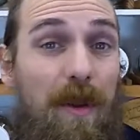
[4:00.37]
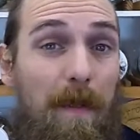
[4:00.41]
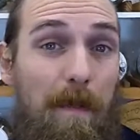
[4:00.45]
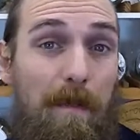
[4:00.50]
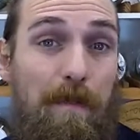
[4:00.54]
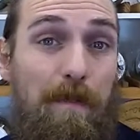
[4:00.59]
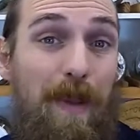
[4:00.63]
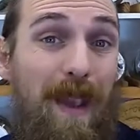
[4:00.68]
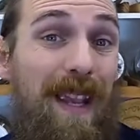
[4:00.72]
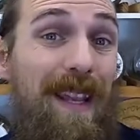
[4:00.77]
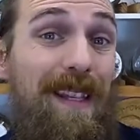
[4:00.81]
the
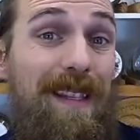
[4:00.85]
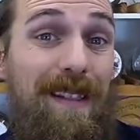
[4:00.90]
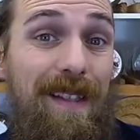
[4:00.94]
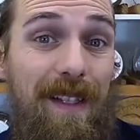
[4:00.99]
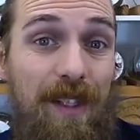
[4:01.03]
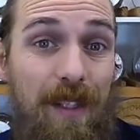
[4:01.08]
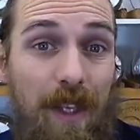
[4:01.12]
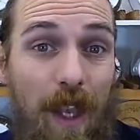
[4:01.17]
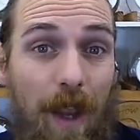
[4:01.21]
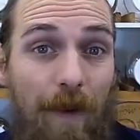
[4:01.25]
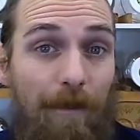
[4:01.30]

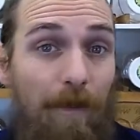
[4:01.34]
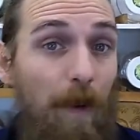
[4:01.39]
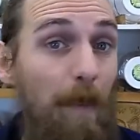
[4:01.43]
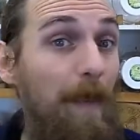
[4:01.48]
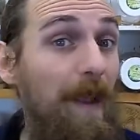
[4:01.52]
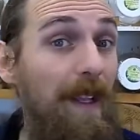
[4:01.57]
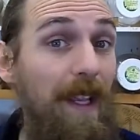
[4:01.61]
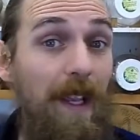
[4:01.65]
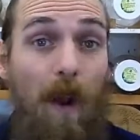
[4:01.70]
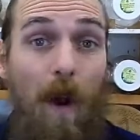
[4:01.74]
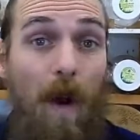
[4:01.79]
basis for
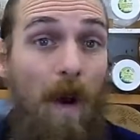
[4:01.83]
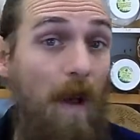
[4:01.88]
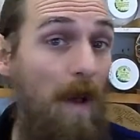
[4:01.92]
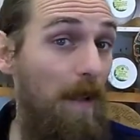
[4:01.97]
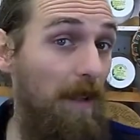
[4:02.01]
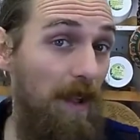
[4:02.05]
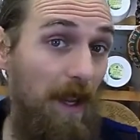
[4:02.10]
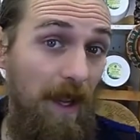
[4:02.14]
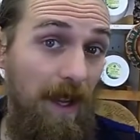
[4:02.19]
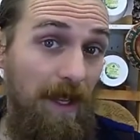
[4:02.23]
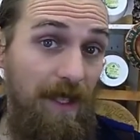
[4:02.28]
making
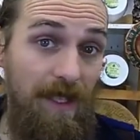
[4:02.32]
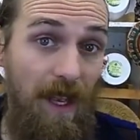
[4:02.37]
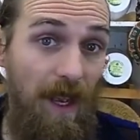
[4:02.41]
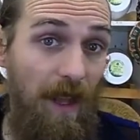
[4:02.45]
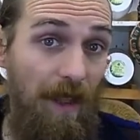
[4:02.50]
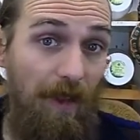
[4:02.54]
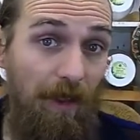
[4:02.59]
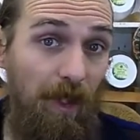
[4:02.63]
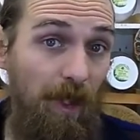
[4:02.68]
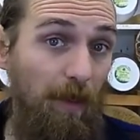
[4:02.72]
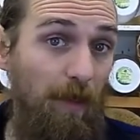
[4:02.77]
all kinds of
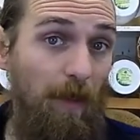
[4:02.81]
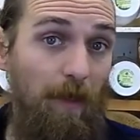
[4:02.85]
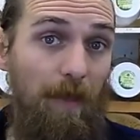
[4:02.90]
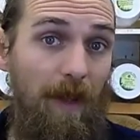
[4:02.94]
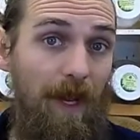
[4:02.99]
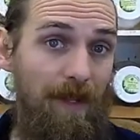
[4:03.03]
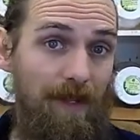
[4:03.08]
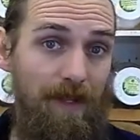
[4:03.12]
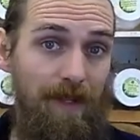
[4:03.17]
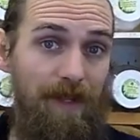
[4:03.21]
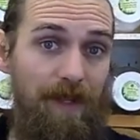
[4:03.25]
other herbal
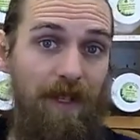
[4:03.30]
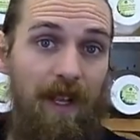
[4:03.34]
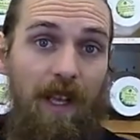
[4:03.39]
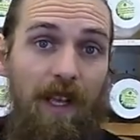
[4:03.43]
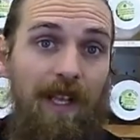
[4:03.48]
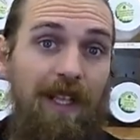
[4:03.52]
medicines.